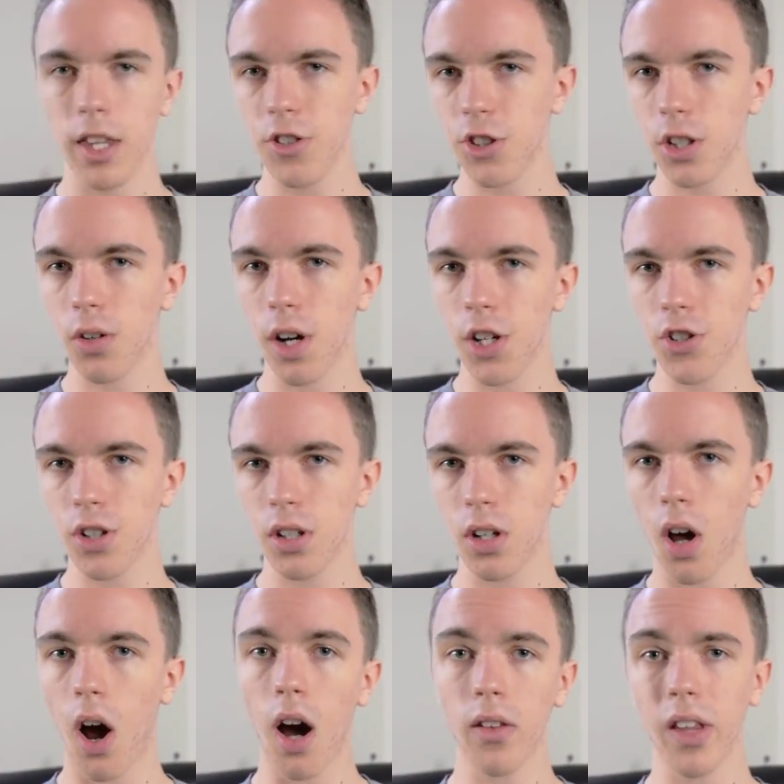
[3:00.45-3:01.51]
this
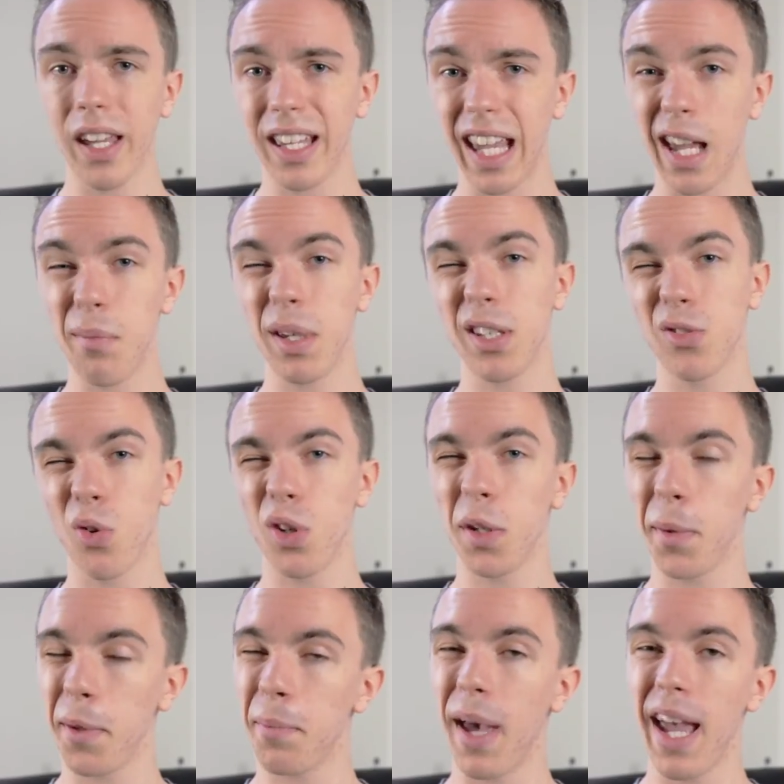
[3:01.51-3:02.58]
generation, online gaming is going to
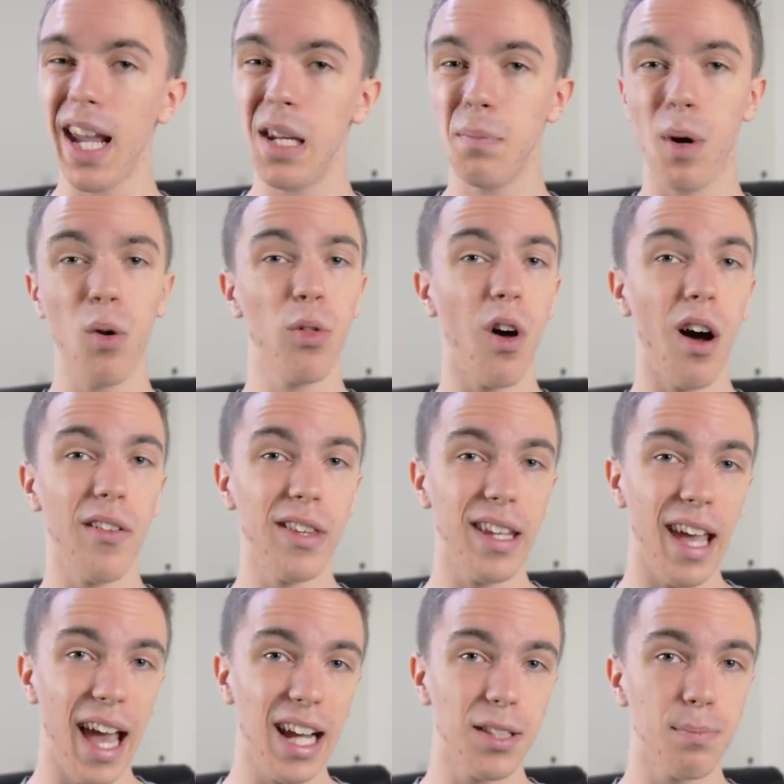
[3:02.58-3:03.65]
be paid both on the
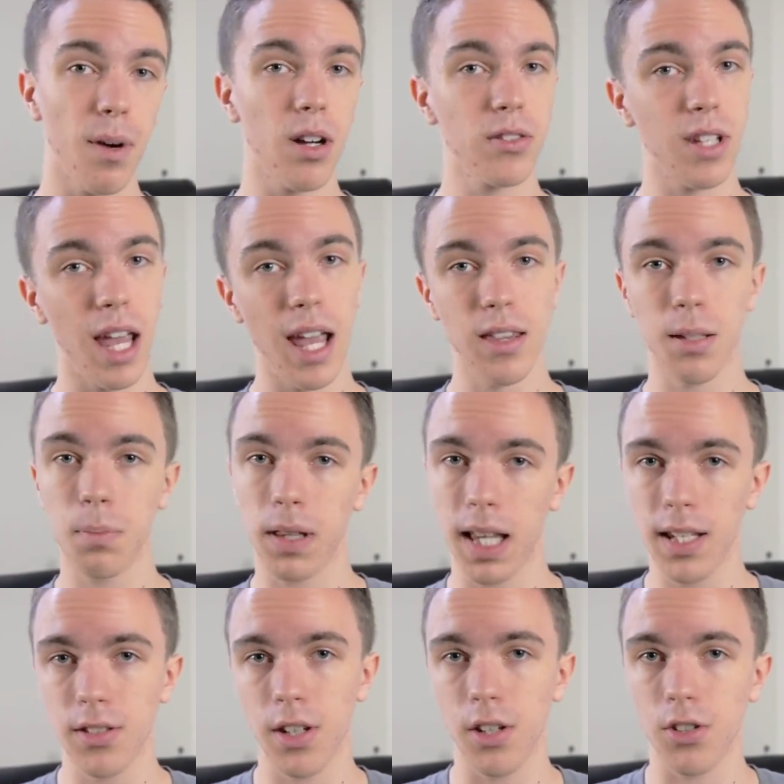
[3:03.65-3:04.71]
Xbox and the
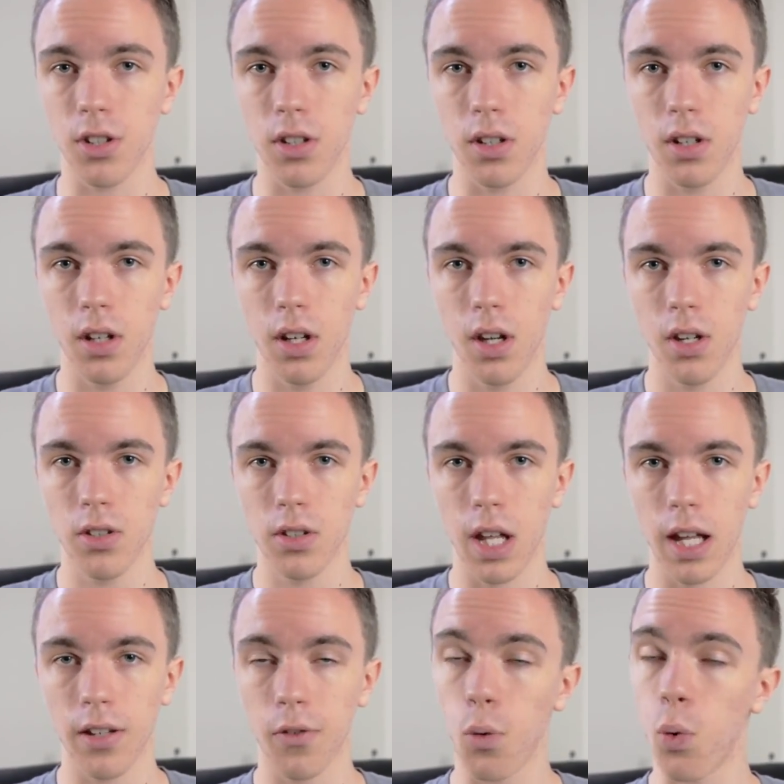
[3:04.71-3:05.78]
PlayStation. So
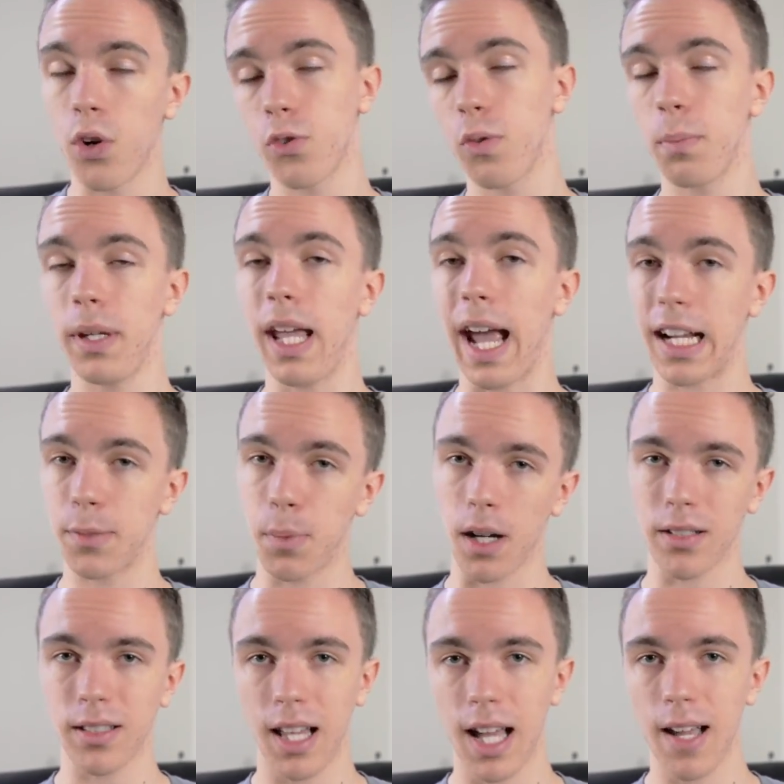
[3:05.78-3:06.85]
that, of course, would be
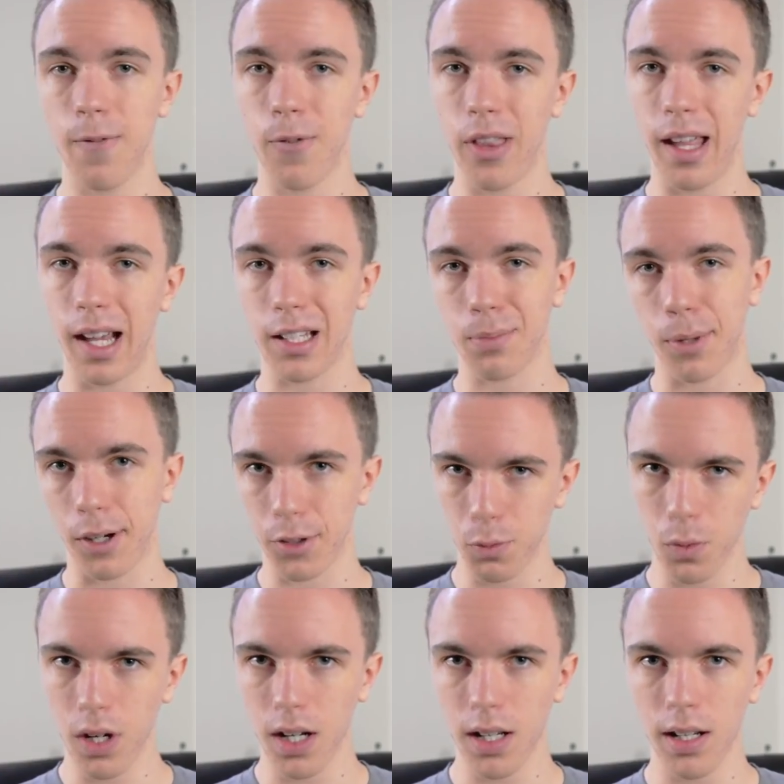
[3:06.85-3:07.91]
Xbox Live for the Xbox
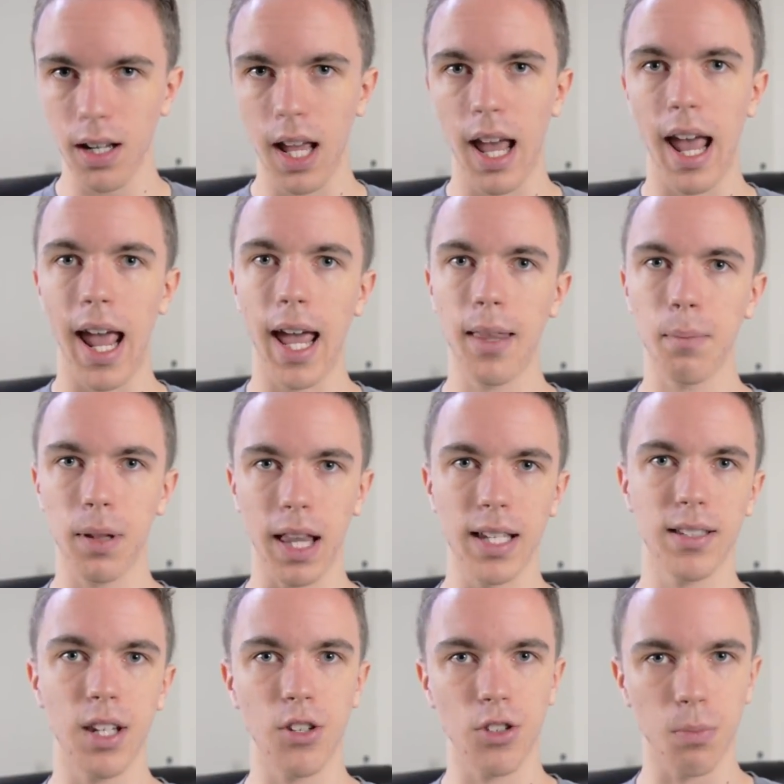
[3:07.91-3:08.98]
One and
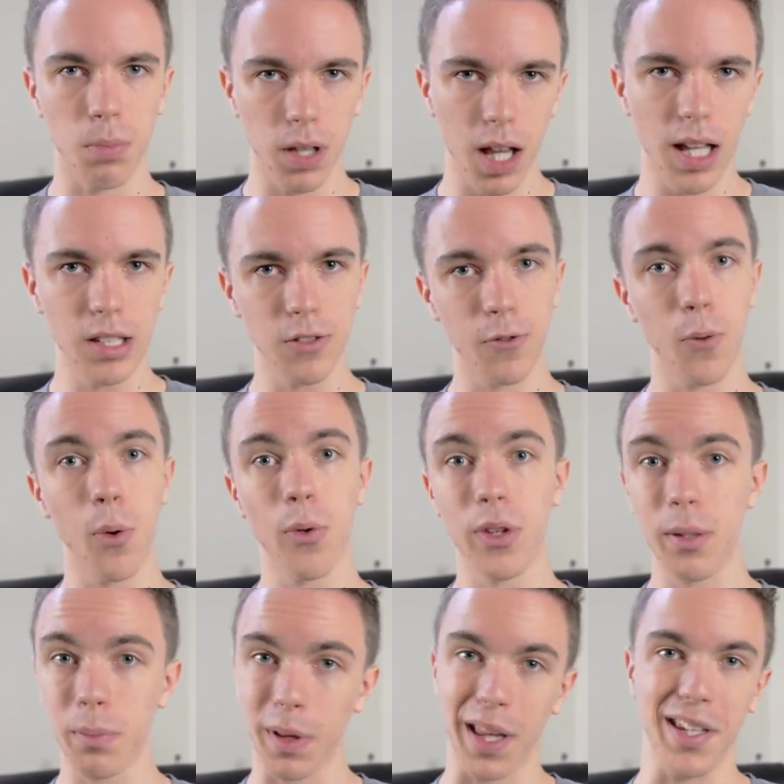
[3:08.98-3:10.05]
PlayStation Plus for
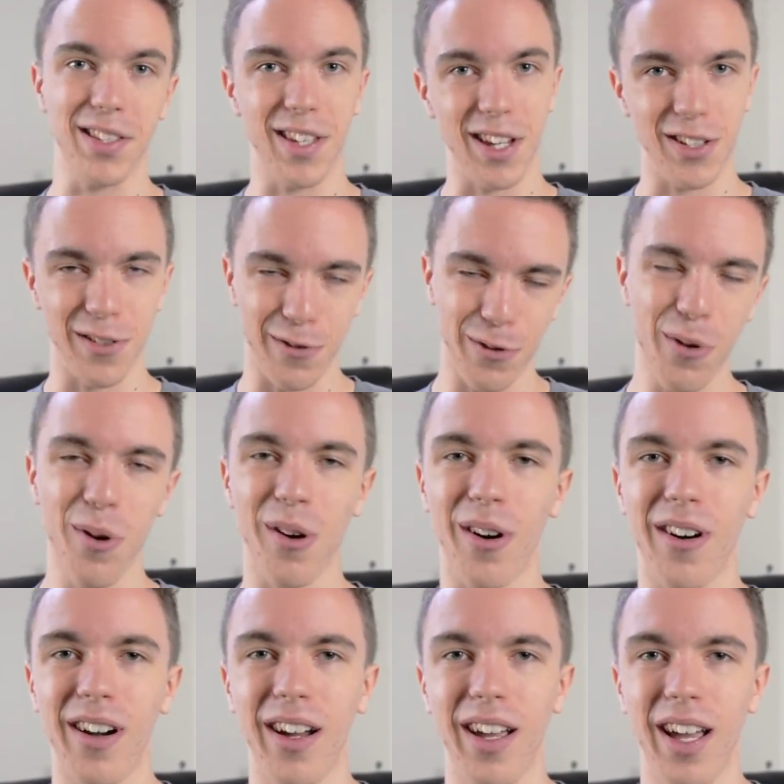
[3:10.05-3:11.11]
the PlayStation
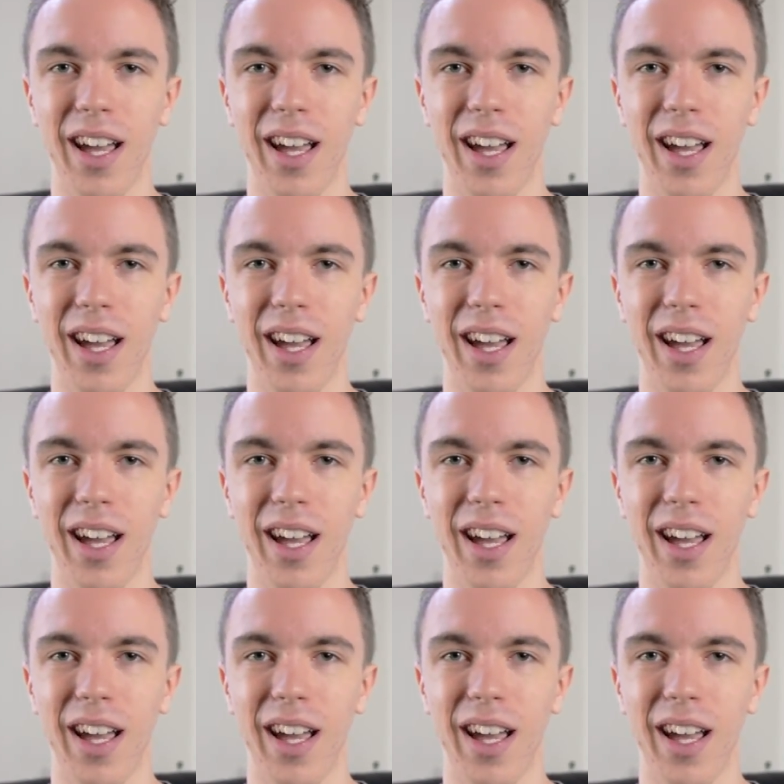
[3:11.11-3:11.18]
4.